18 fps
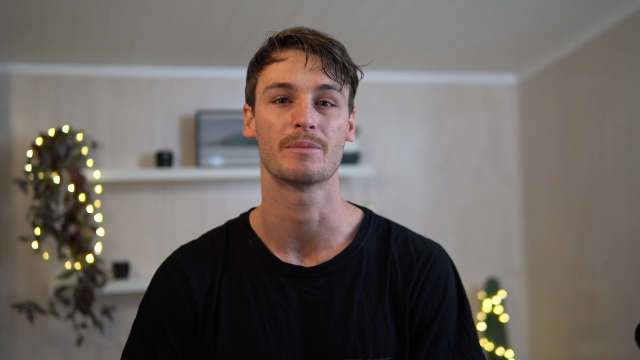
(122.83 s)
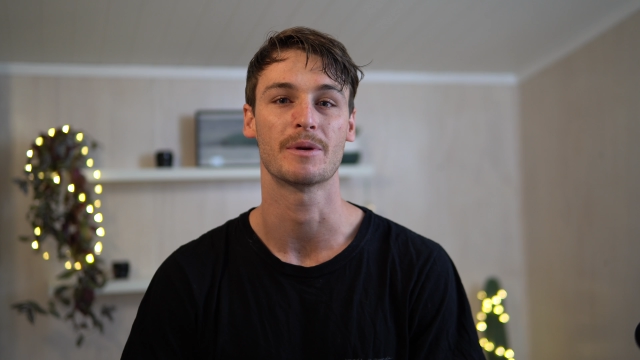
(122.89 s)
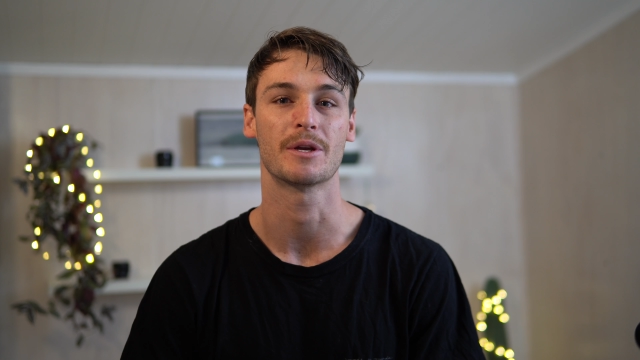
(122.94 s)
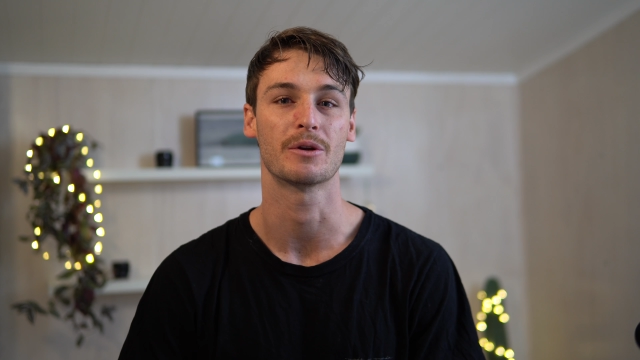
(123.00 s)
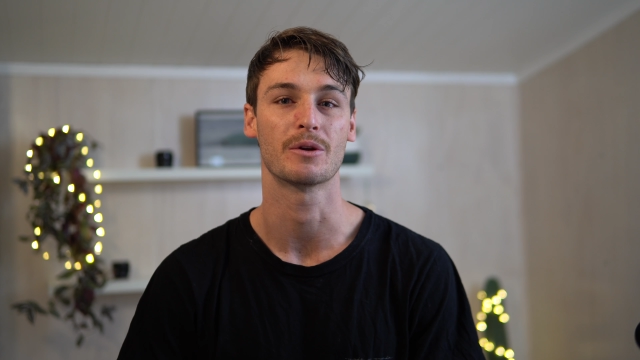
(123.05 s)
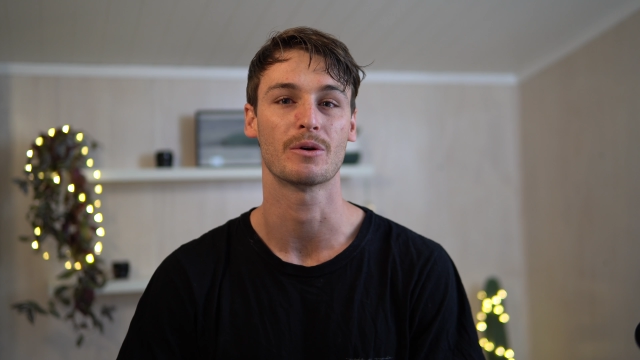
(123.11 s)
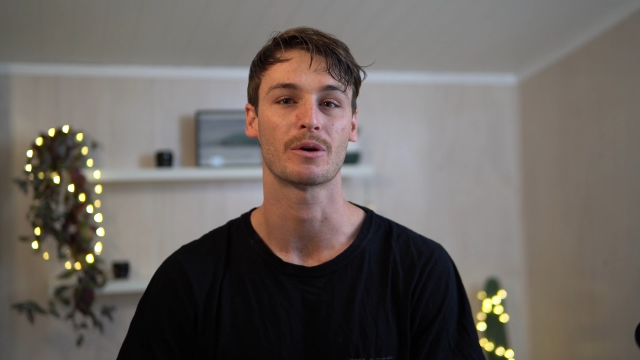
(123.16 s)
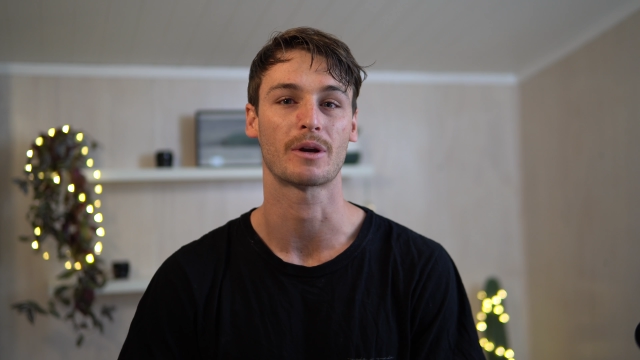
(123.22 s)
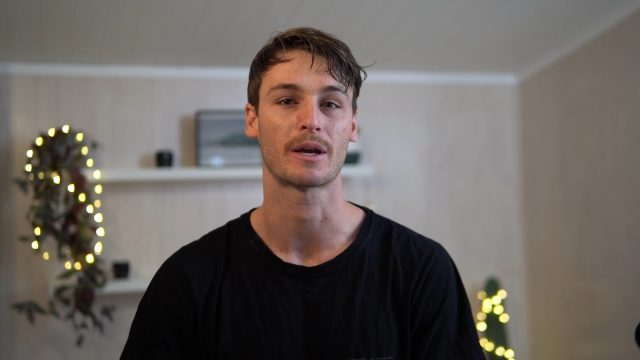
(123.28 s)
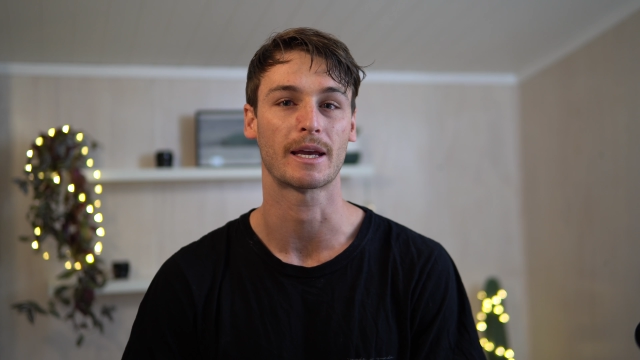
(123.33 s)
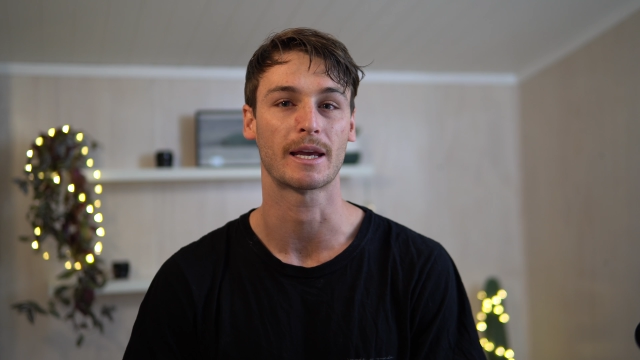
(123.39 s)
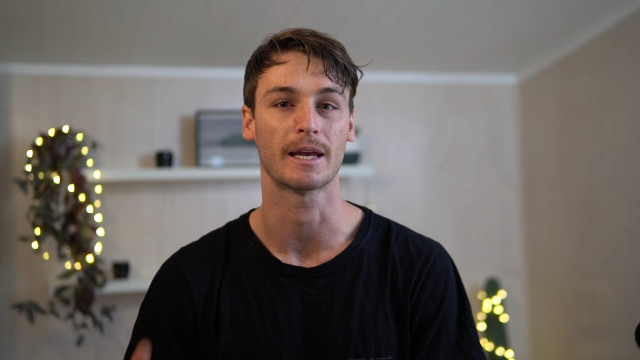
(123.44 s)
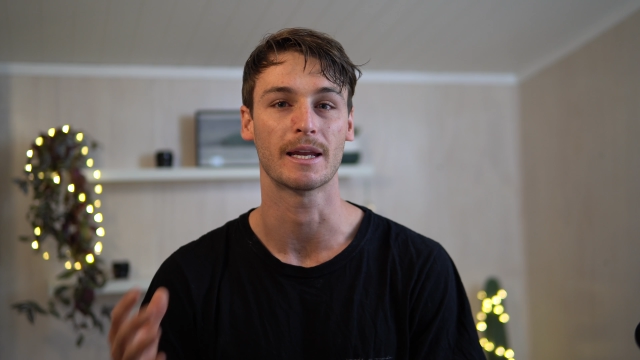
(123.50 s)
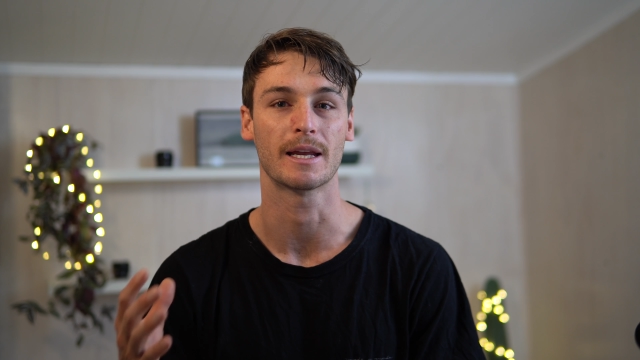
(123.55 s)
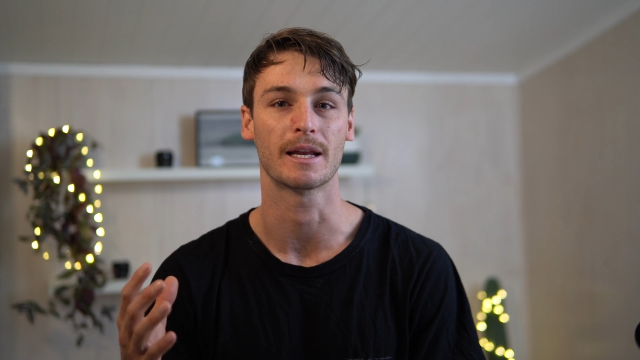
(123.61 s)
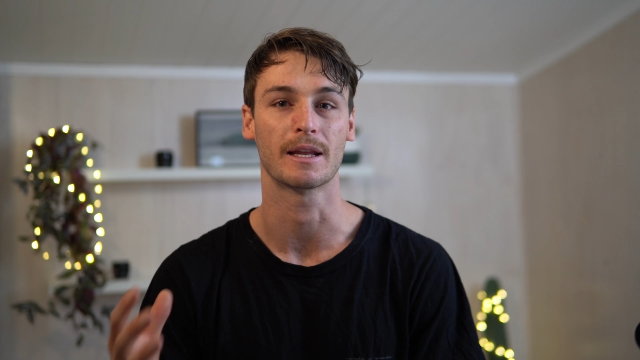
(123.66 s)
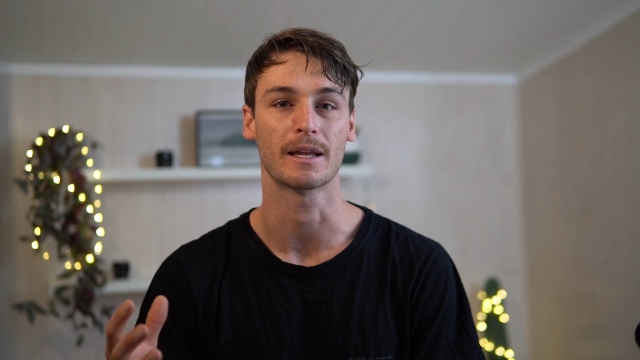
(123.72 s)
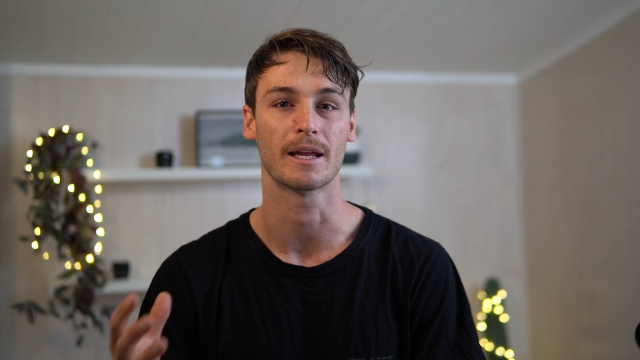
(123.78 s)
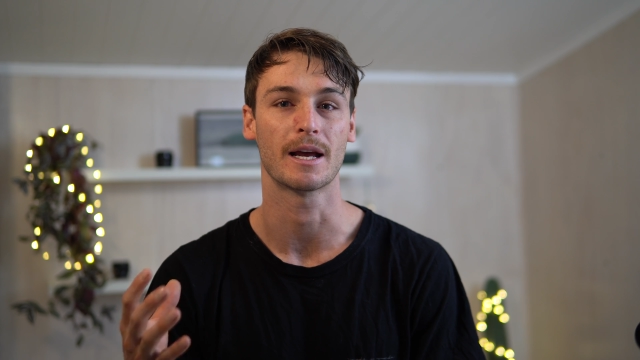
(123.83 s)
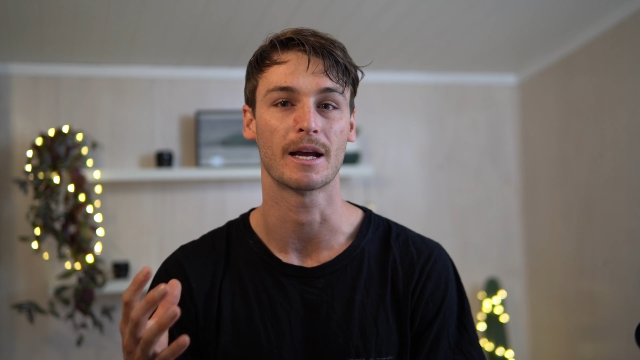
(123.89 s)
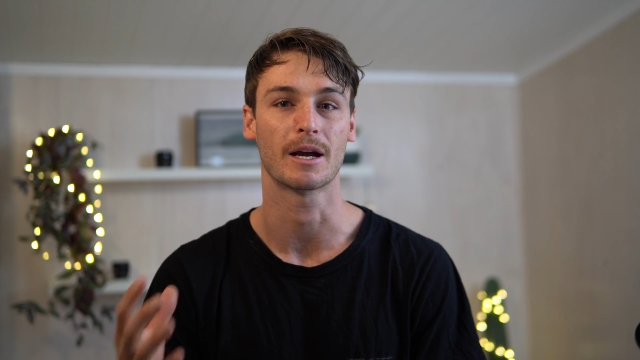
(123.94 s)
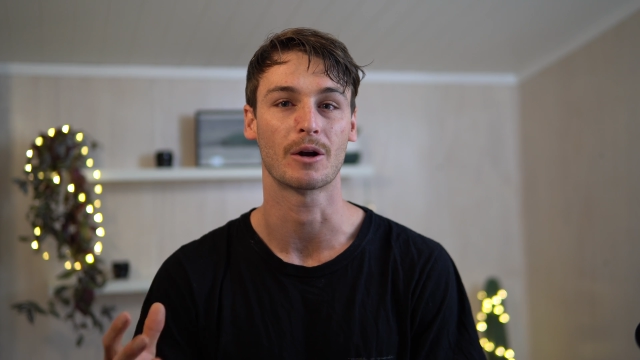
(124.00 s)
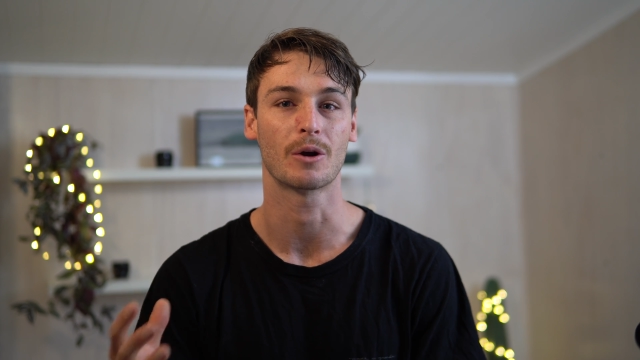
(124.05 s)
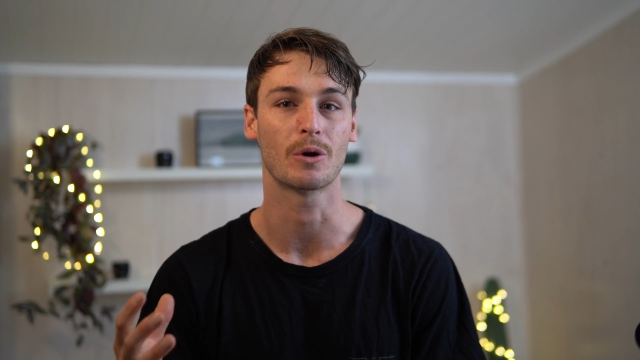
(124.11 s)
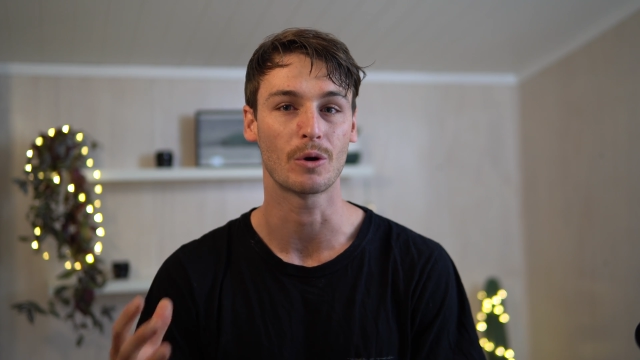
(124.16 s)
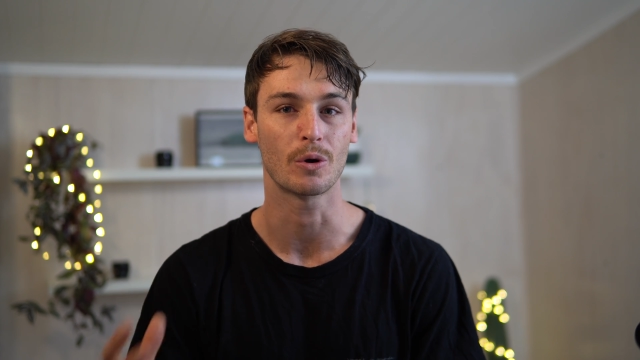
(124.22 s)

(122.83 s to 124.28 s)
but you're not getting that